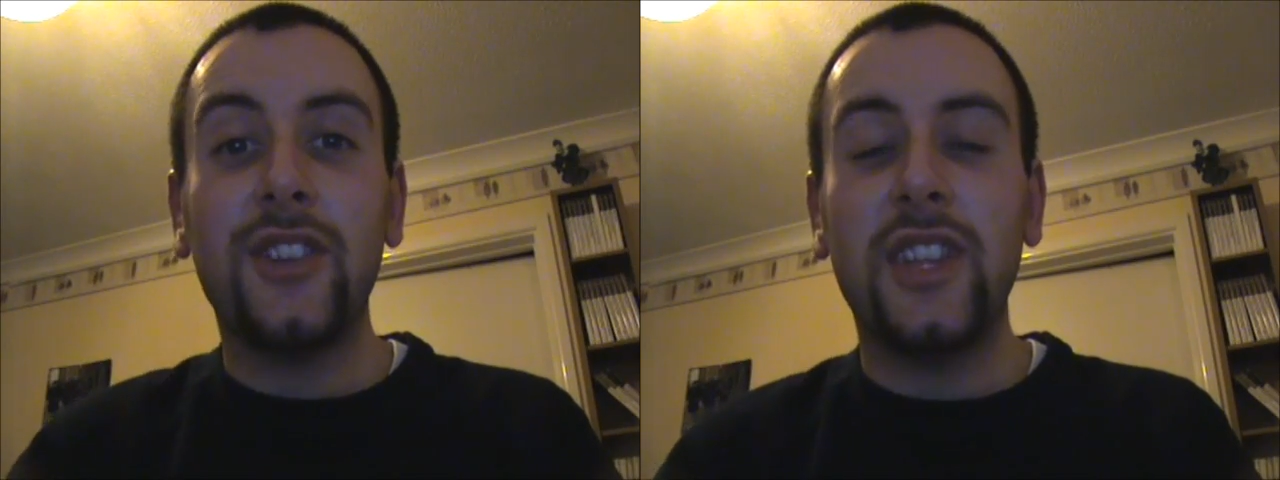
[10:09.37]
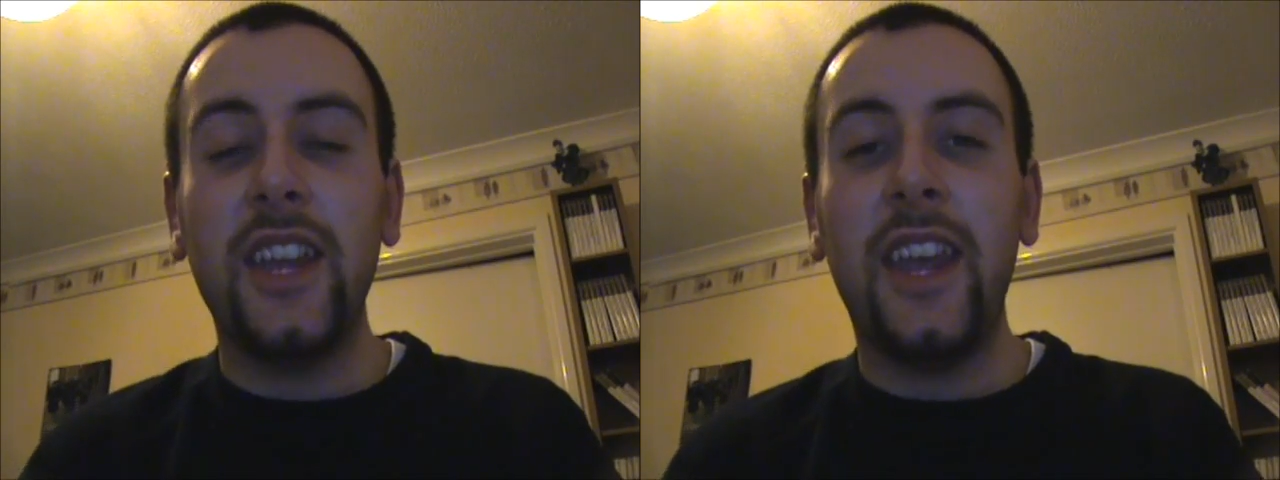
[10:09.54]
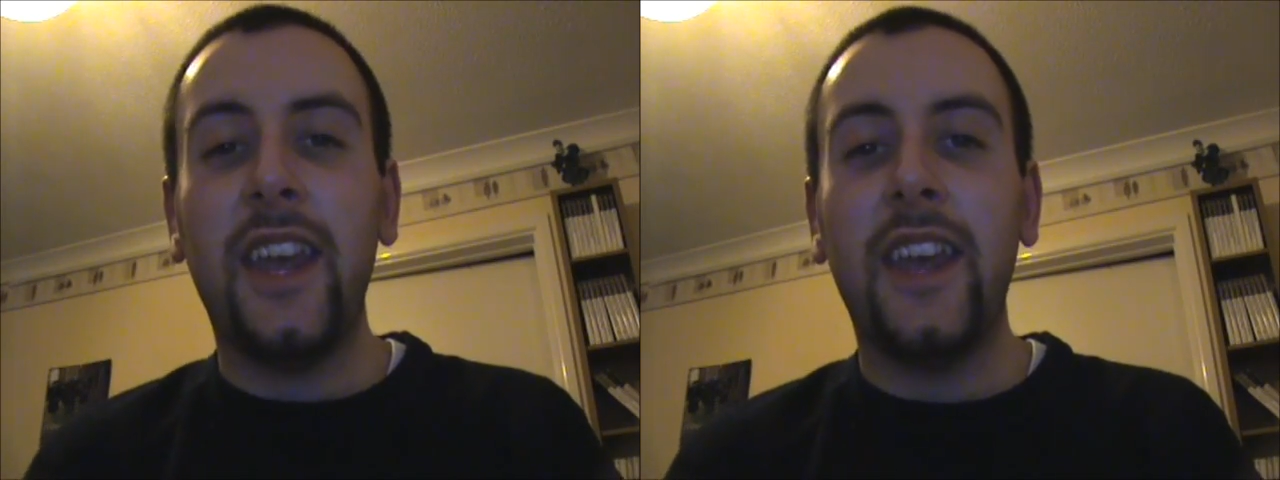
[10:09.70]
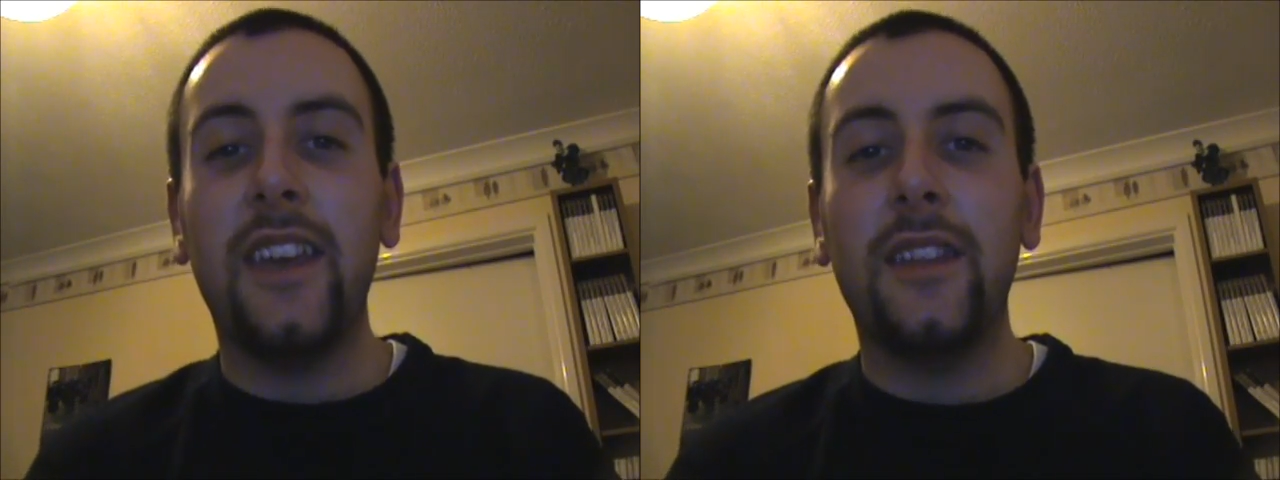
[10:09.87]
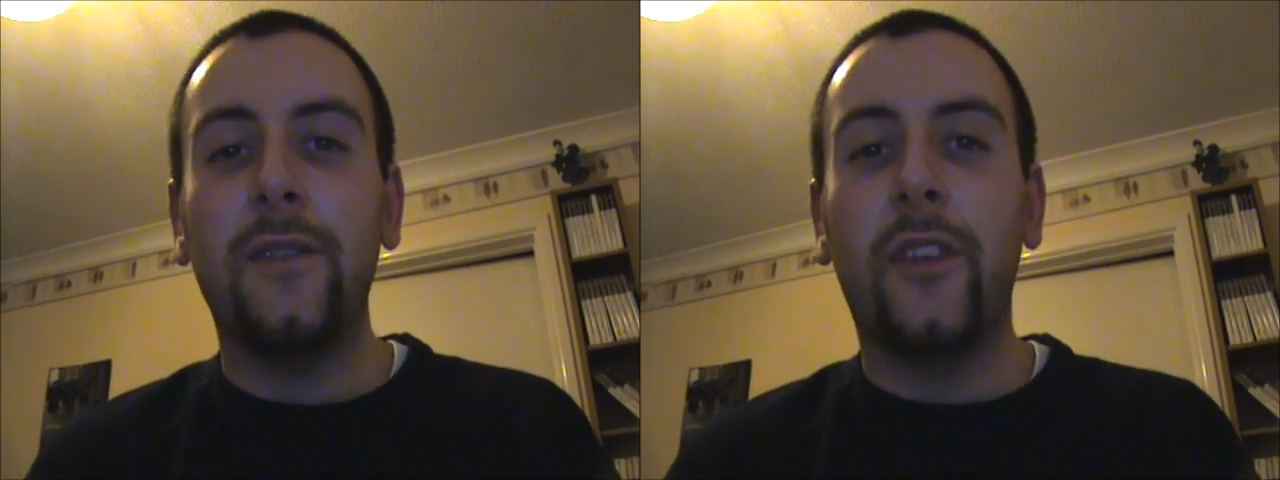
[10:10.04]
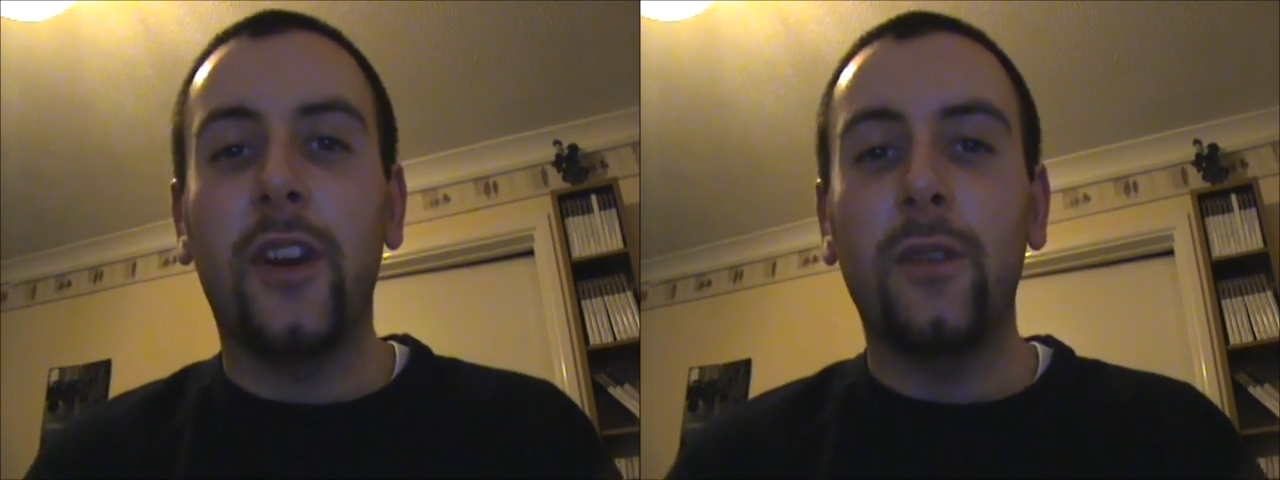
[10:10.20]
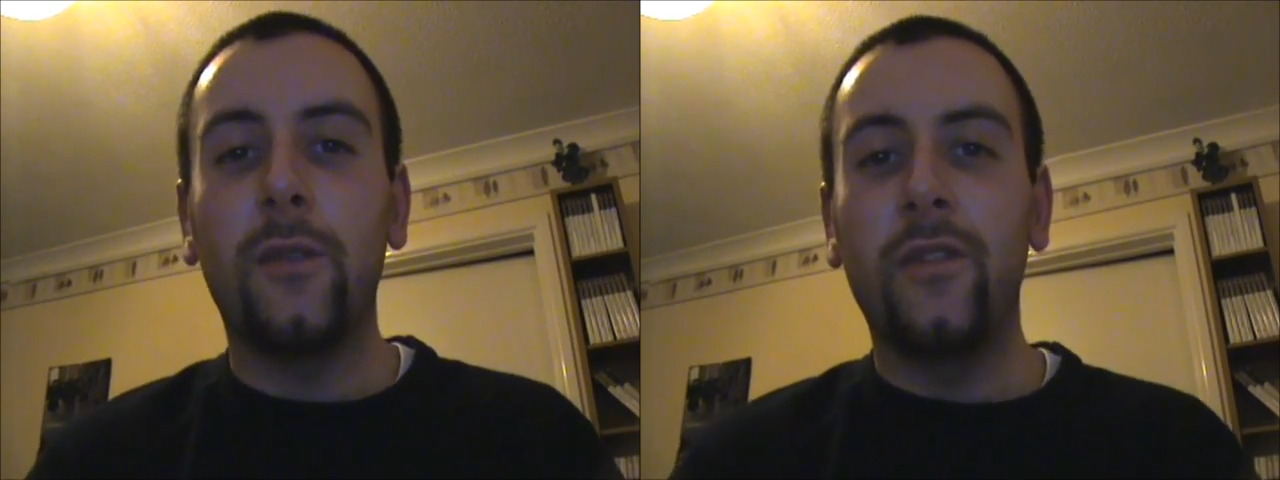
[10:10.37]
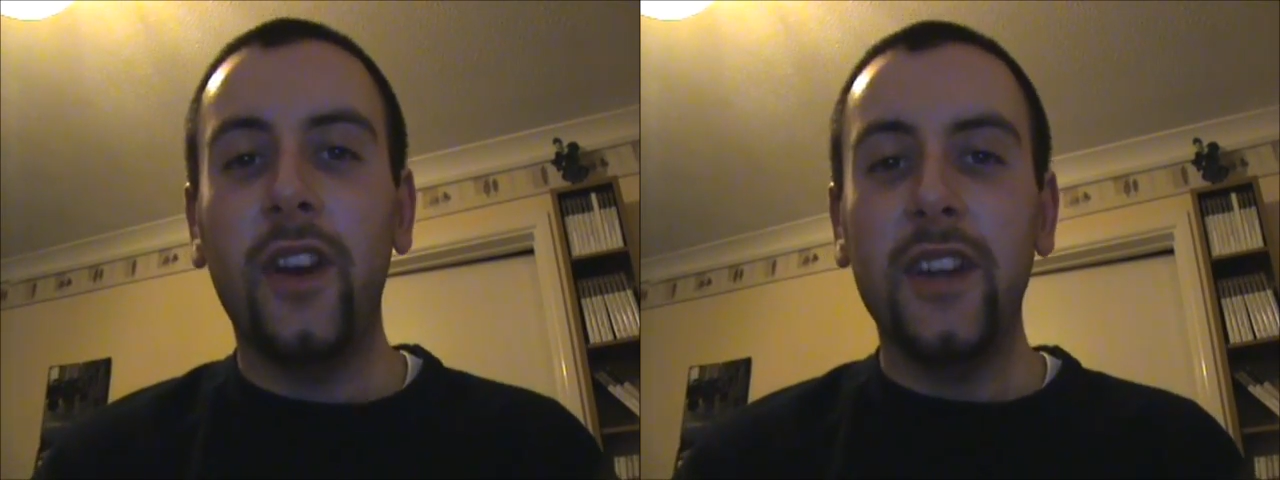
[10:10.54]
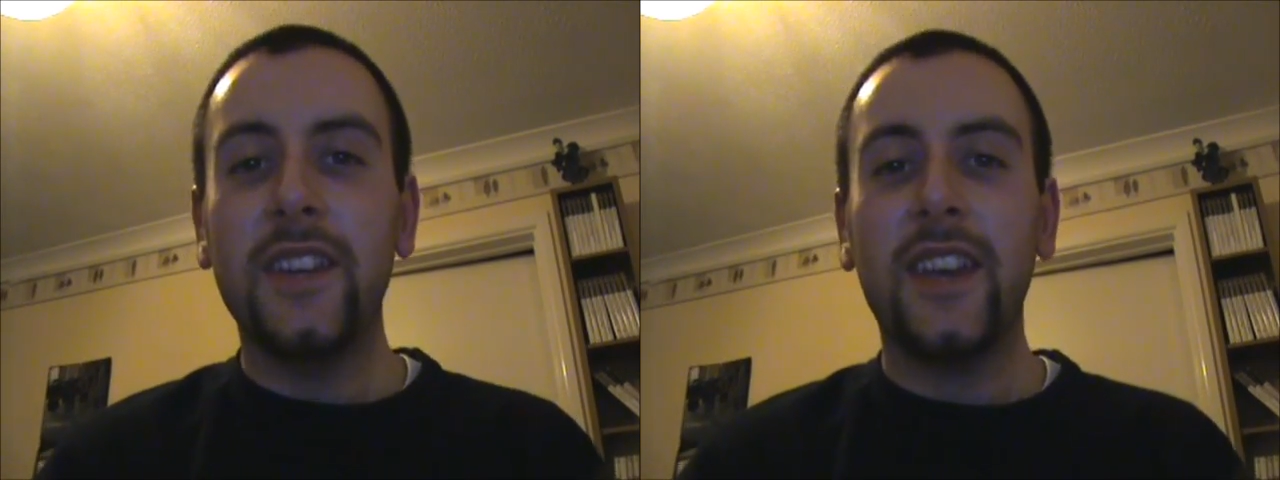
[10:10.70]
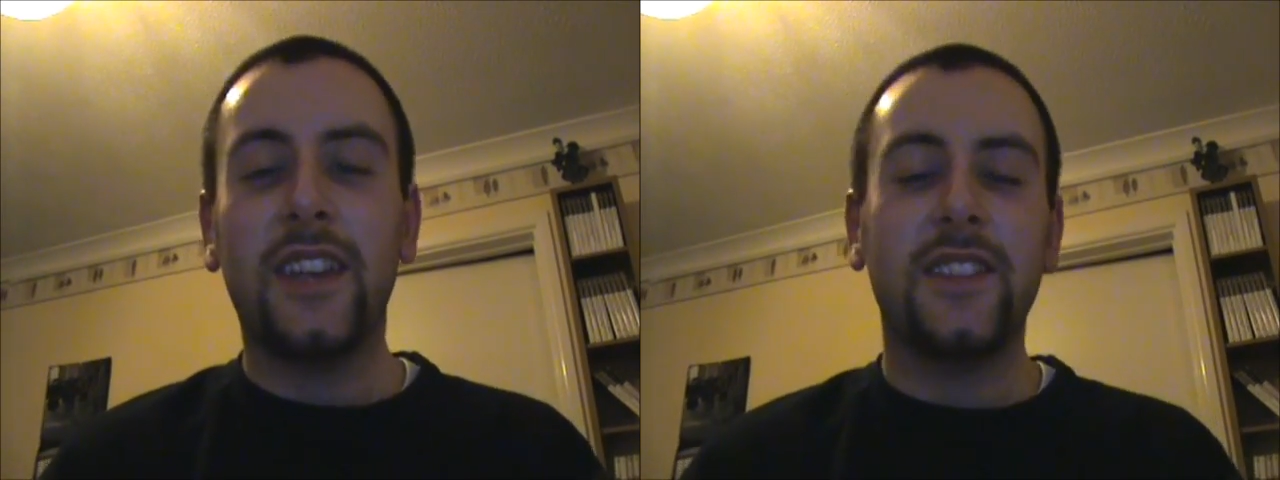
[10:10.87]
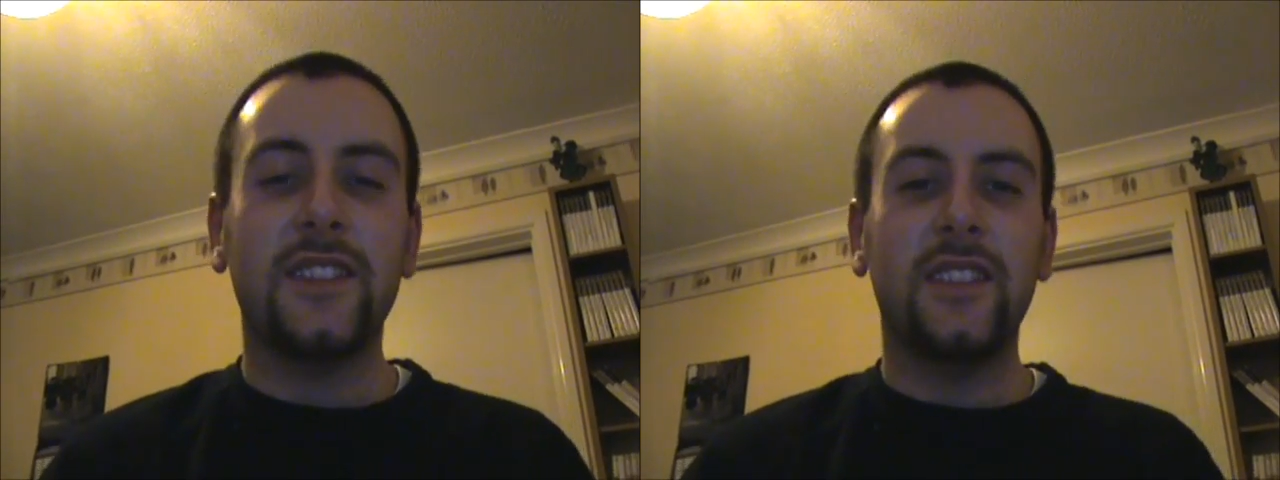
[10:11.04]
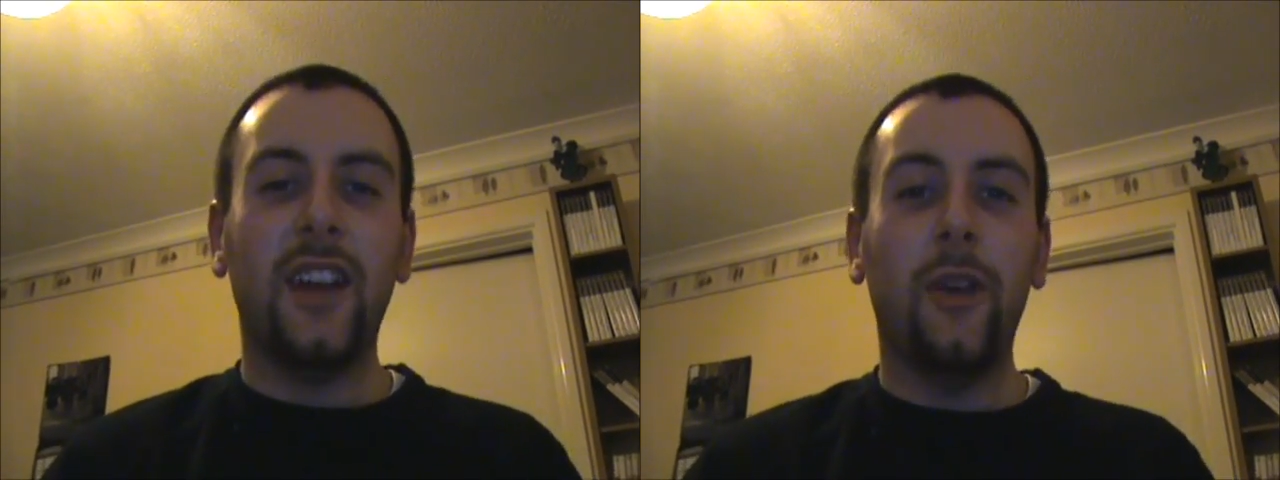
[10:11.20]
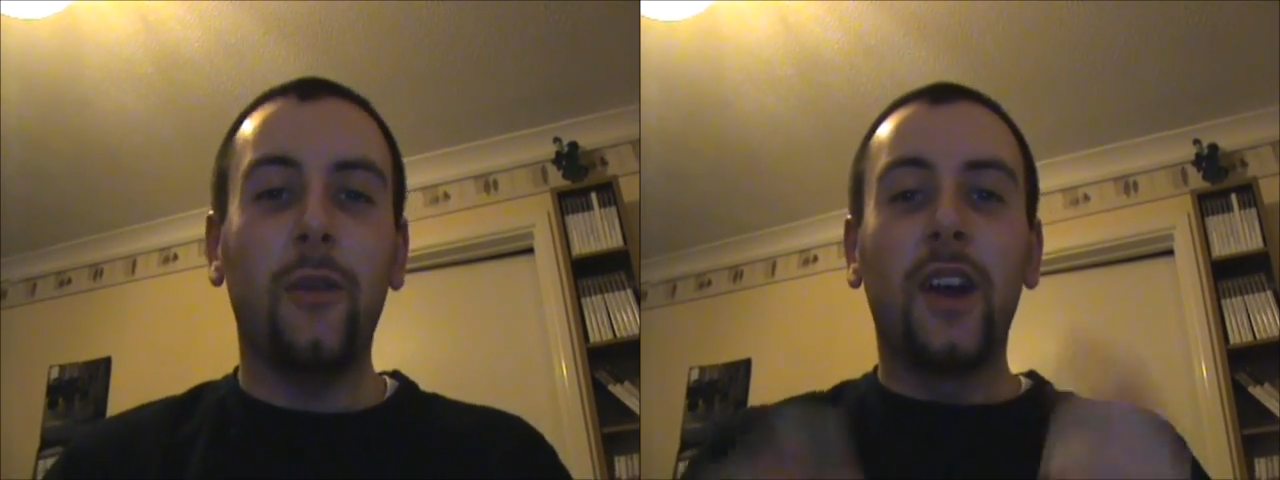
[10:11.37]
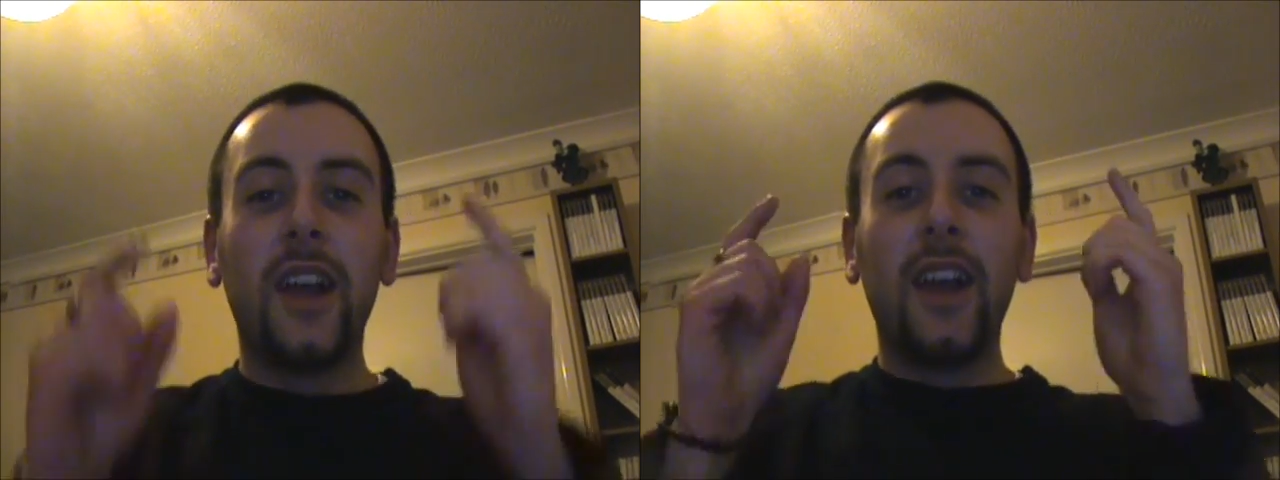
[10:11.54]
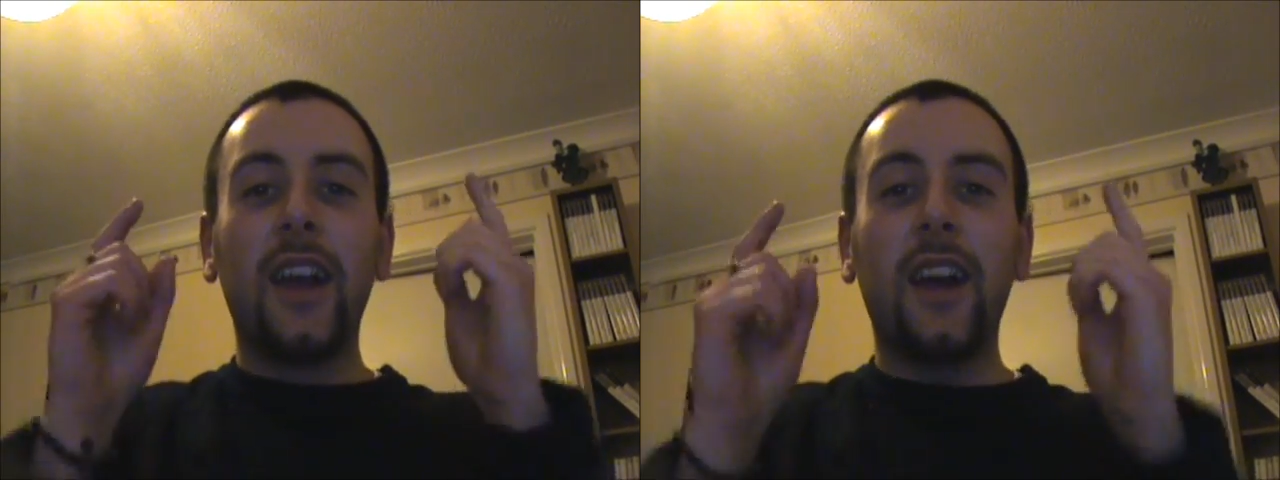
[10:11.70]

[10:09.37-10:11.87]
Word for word: actually hear the final verdict. So,